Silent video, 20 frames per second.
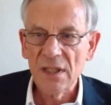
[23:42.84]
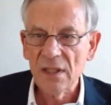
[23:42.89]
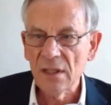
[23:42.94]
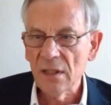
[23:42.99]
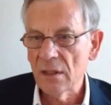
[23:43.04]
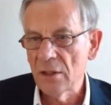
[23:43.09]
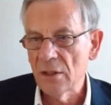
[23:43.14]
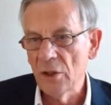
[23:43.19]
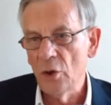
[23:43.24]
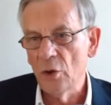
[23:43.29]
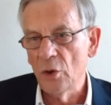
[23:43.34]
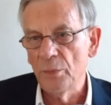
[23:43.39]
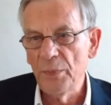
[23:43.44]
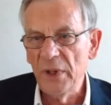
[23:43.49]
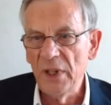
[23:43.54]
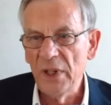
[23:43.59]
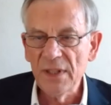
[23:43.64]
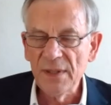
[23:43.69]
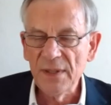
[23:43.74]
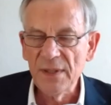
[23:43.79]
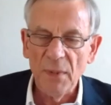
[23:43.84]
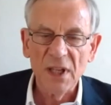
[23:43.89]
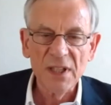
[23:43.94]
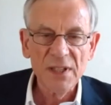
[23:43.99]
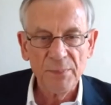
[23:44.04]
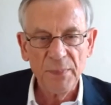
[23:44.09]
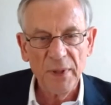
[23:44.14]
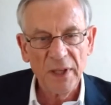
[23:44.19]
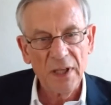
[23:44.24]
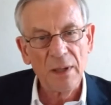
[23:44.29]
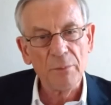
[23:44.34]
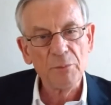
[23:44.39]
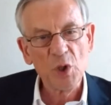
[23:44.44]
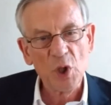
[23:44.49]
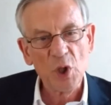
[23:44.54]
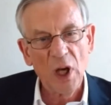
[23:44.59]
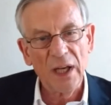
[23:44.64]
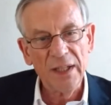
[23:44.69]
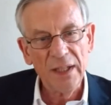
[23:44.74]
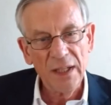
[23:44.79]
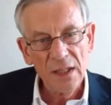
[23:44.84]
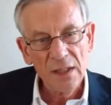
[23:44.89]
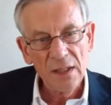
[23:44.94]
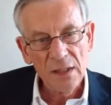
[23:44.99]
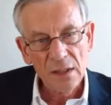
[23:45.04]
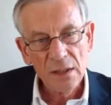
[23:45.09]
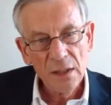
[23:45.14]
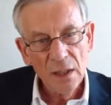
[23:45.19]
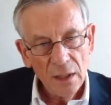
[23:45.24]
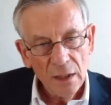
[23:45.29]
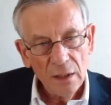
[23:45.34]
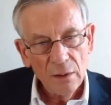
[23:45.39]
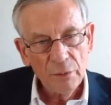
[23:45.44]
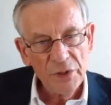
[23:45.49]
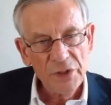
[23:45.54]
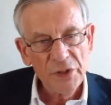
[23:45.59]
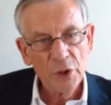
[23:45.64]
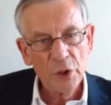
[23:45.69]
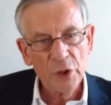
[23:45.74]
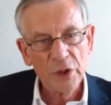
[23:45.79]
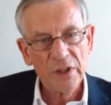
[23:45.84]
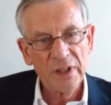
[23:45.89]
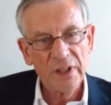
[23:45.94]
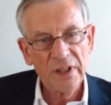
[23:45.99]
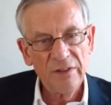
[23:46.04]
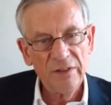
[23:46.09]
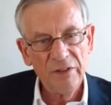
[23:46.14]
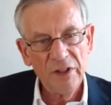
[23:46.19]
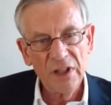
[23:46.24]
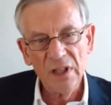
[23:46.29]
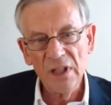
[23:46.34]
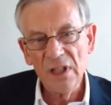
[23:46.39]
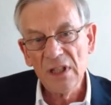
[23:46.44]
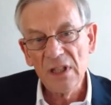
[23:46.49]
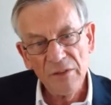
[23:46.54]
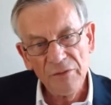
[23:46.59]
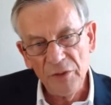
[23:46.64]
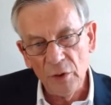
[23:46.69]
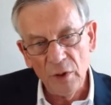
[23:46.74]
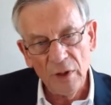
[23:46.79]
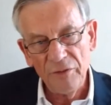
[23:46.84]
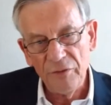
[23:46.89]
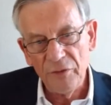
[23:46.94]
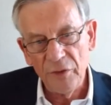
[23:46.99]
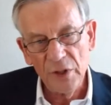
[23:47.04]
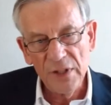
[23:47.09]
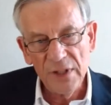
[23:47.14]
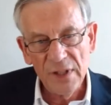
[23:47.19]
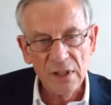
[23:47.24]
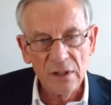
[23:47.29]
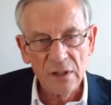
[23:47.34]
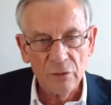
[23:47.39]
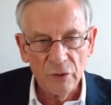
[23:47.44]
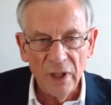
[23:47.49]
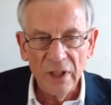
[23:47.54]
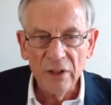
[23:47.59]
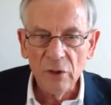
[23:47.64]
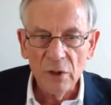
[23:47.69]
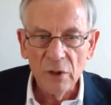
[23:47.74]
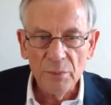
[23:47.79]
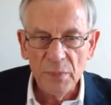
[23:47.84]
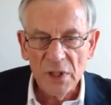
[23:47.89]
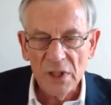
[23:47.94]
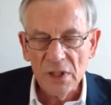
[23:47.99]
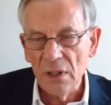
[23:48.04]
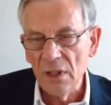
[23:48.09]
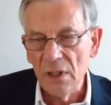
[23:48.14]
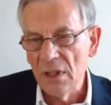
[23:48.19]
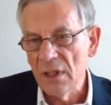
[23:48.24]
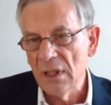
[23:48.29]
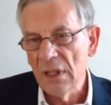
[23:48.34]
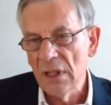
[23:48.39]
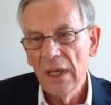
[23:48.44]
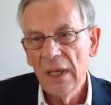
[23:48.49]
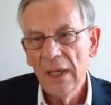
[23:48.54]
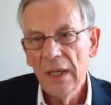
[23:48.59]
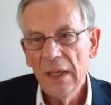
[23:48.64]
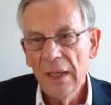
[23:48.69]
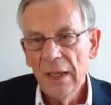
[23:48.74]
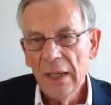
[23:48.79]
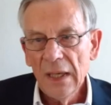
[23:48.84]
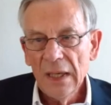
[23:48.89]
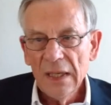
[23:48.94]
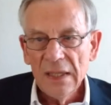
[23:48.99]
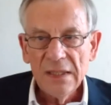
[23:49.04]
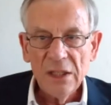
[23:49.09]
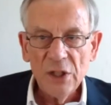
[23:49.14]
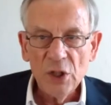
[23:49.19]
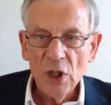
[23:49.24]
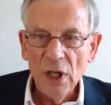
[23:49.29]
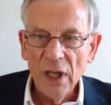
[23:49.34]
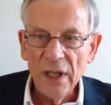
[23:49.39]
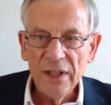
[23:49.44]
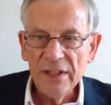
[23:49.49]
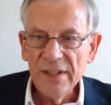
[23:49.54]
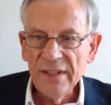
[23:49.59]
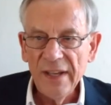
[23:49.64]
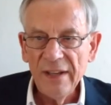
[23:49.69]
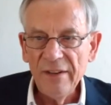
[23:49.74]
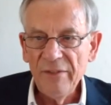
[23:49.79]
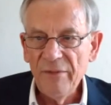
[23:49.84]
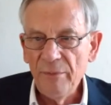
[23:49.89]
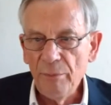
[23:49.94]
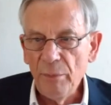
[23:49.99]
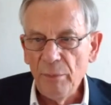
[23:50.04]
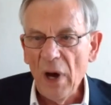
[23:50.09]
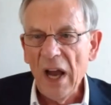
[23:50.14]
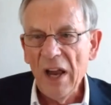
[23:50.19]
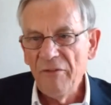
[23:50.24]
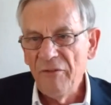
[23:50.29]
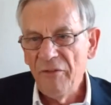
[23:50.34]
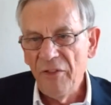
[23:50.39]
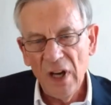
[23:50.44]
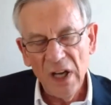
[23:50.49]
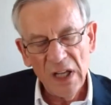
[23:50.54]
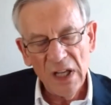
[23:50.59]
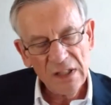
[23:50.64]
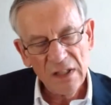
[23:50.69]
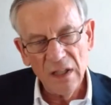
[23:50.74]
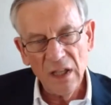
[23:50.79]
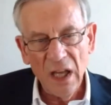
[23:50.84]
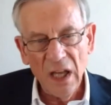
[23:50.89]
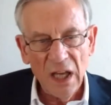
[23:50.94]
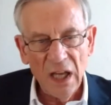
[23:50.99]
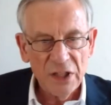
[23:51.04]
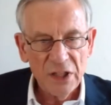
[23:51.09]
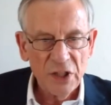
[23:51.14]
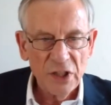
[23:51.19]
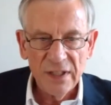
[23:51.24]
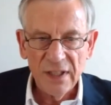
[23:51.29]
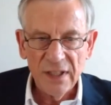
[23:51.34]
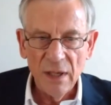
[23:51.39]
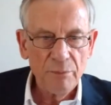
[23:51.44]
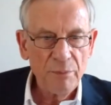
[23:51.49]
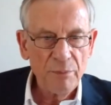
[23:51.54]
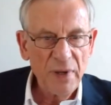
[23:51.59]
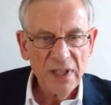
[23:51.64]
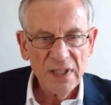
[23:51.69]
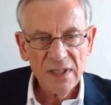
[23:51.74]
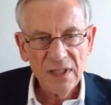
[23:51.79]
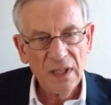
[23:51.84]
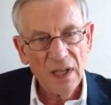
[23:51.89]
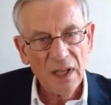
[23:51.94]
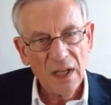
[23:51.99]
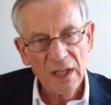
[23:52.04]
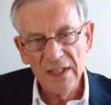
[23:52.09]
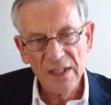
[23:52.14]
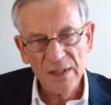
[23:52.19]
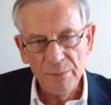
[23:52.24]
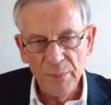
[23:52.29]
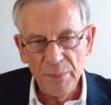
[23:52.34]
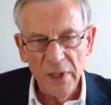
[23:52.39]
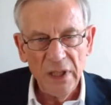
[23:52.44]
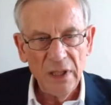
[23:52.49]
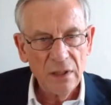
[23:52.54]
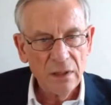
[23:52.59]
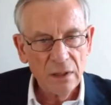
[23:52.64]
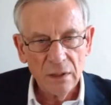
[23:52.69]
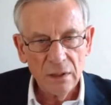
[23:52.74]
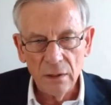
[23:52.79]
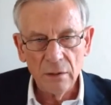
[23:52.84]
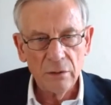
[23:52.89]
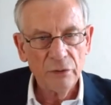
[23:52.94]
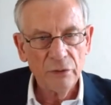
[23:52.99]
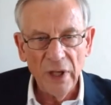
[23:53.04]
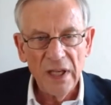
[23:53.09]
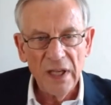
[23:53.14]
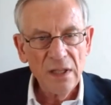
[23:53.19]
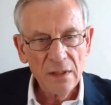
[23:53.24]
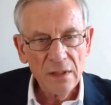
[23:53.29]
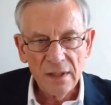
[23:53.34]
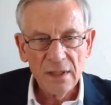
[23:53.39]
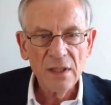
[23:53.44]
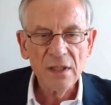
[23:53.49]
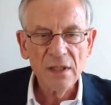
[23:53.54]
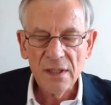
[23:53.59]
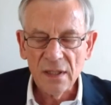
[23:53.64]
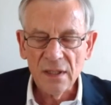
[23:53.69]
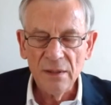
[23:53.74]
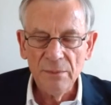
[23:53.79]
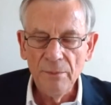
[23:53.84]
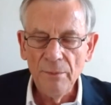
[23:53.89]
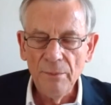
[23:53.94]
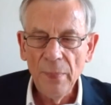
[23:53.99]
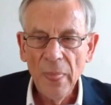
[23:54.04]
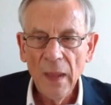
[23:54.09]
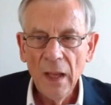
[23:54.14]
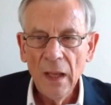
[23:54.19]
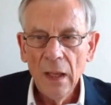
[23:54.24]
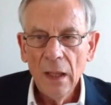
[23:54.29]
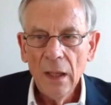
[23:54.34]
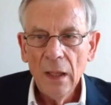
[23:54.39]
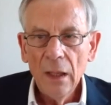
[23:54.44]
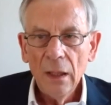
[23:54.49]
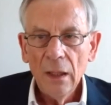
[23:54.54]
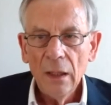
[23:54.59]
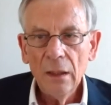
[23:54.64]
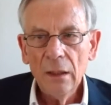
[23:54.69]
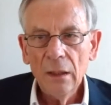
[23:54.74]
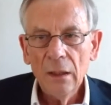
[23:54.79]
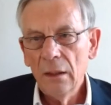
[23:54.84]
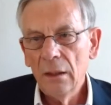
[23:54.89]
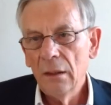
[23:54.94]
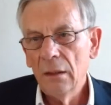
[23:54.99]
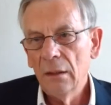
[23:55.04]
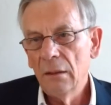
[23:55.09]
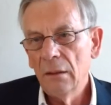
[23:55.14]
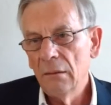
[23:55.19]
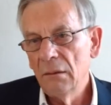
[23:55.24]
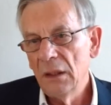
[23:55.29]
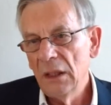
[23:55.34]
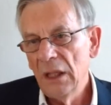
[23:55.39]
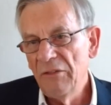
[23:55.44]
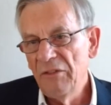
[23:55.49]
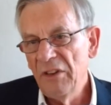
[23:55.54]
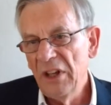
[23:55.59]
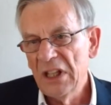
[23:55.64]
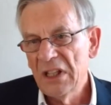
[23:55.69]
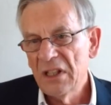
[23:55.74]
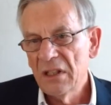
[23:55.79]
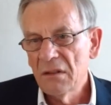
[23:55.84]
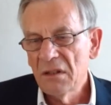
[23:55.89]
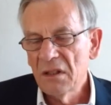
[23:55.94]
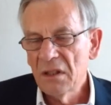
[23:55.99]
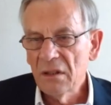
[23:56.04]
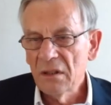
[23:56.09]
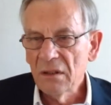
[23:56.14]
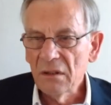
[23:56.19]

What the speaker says: Europeans must become Chinese with certain activities. If you have, for instance, the railroad business, the Chinese have by far the largest and best high-speed train system. If it's